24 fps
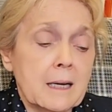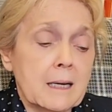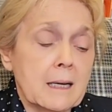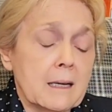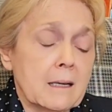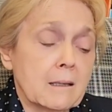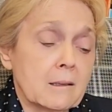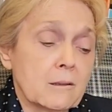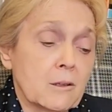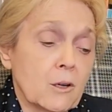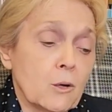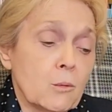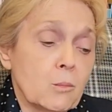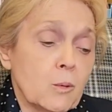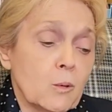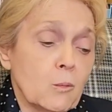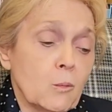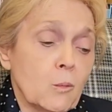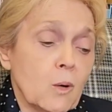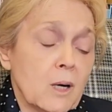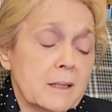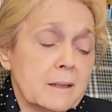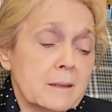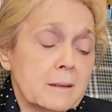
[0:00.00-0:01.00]
a
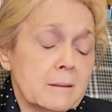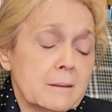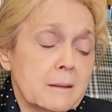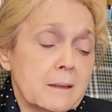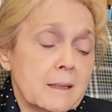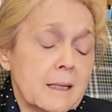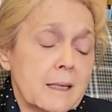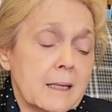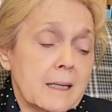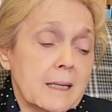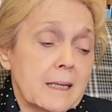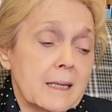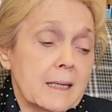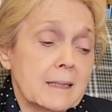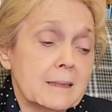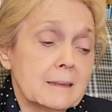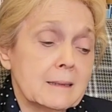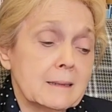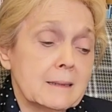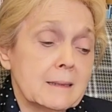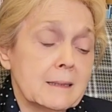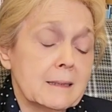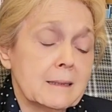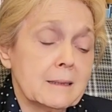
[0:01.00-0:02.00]
global one,
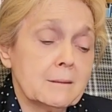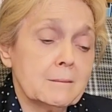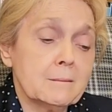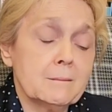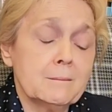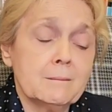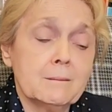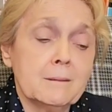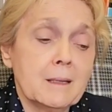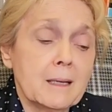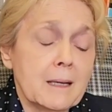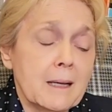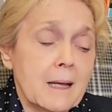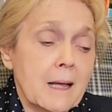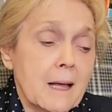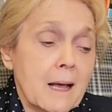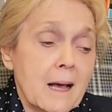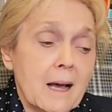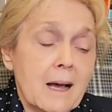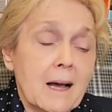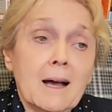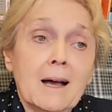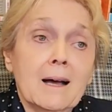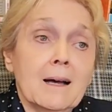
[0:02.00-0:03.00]
and
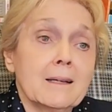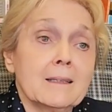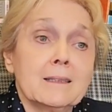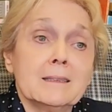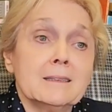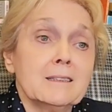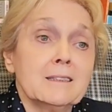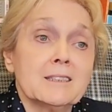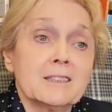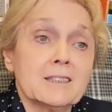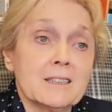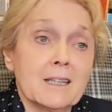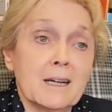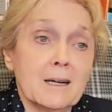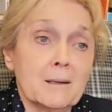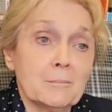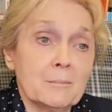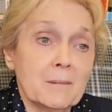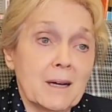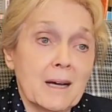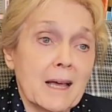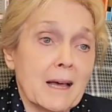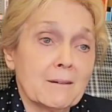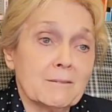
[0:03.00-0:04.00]
I didn't
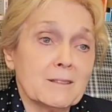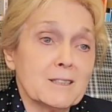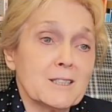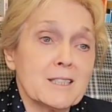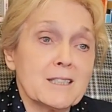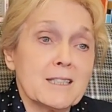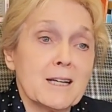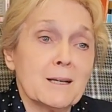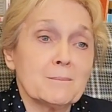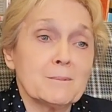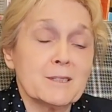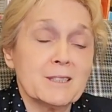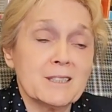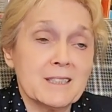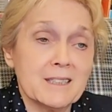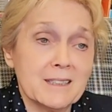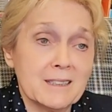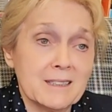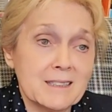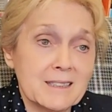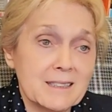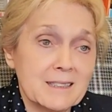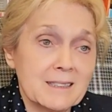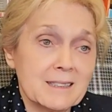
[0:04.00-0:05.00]
stop. I haven't stopped
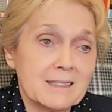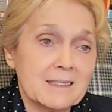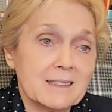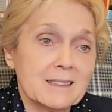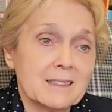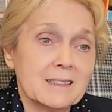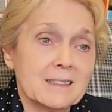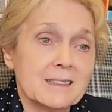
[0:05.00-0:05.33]
since.